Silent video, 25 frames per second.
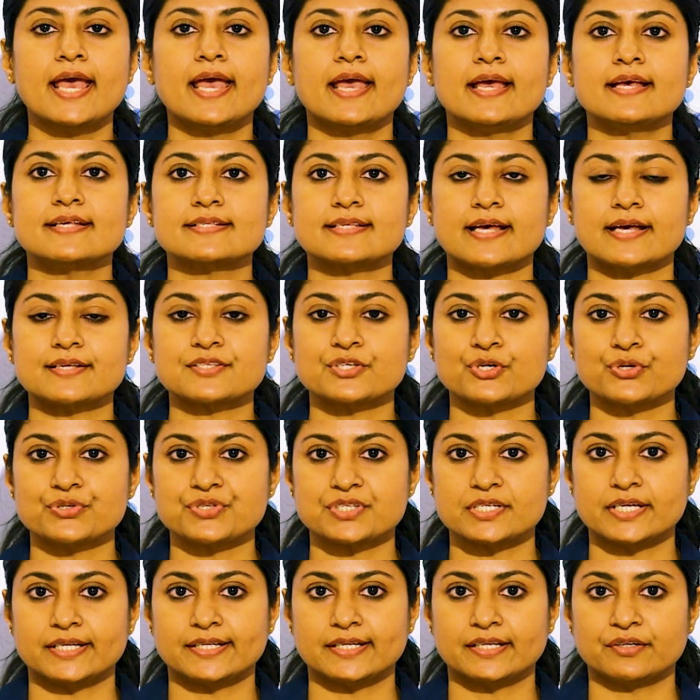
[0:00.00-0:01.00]
is
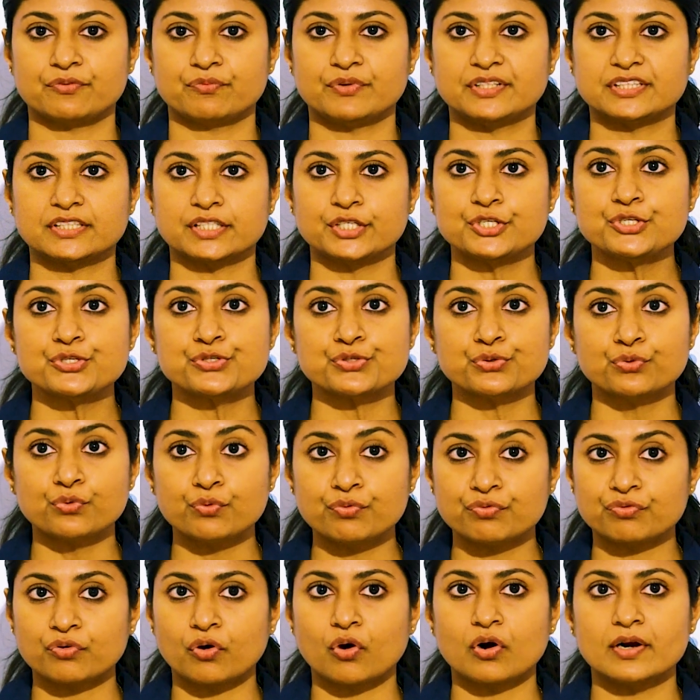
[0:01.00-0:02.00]
associated with a
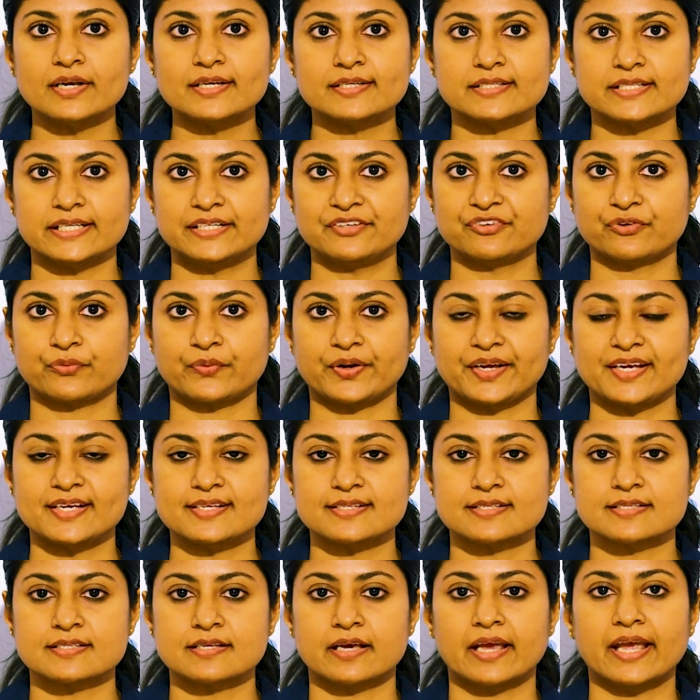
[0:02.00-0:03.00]
twofold
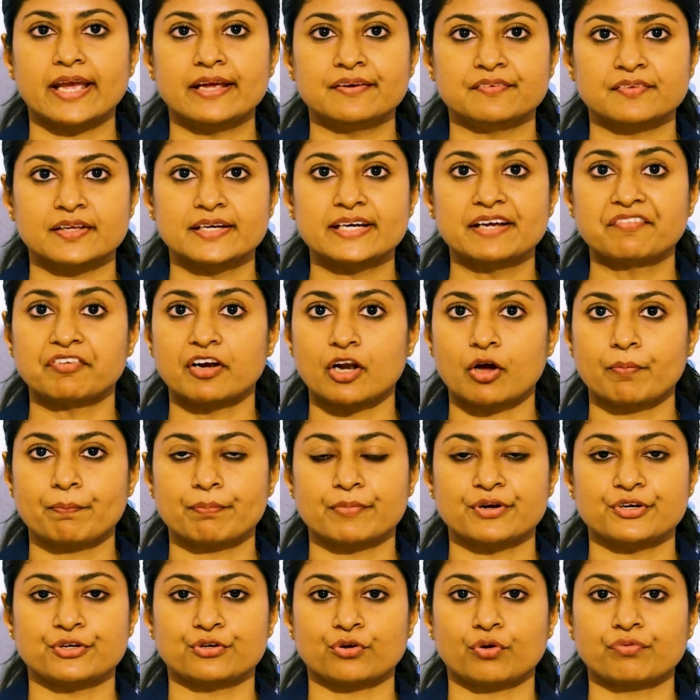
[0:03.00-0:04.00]
increase in the
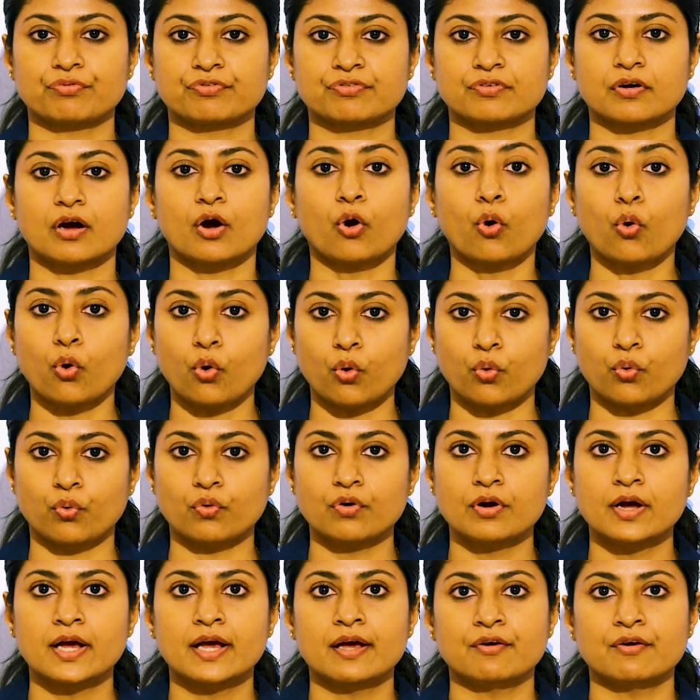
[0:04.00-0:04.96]
development of or